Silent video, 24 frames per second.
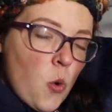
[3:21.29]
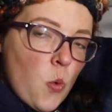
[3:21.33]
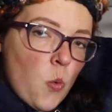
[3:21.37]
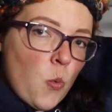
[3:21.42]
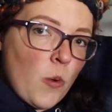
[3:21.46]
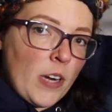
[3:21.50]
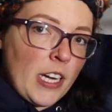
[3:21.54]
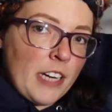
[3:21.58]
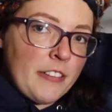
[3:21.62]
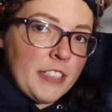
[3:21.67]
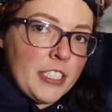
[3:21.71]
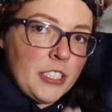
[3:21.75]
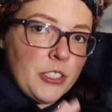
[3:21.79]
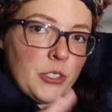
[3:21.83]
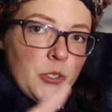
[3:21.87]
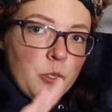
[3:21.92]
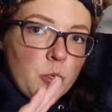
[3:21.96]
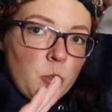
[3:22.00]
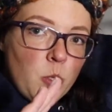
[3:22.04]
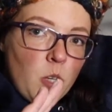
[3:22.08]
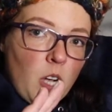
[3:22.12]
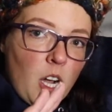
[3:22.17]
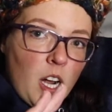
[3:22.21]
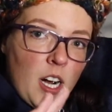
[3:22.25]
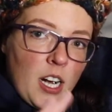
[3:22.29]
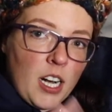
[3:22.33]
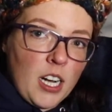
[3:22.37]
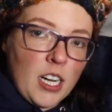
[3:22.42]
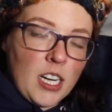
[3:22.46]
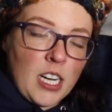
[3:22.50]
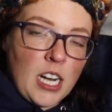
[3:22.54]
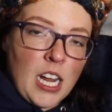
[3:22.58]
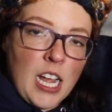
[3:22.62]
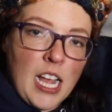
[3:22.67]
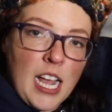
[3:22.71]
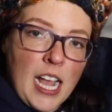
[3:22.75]
Whenever you
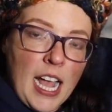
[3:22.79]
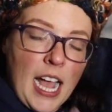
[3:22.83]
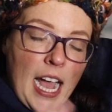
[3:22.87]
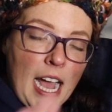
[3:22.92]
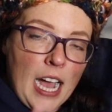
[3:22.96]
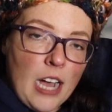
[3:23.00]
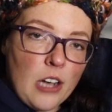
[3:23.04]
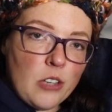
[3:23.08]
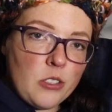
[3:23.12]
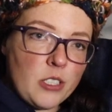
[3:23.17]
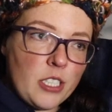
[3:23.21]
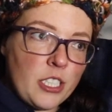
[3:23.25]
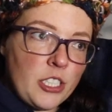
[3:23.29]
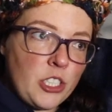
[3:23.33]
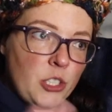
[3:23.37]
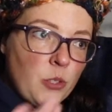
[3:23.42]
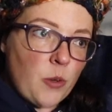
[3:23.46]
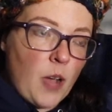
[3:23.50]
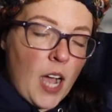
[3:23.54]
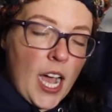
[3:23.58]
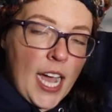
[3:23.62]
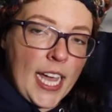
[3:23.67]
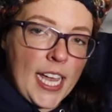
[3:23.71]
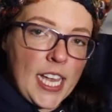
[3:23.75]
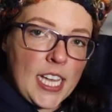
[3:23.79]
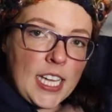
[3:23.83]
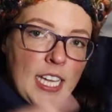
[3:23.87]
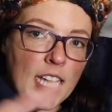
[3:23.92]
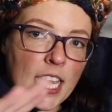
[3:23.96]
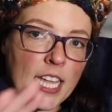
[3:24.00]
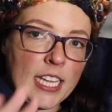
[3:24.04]
are out and you hike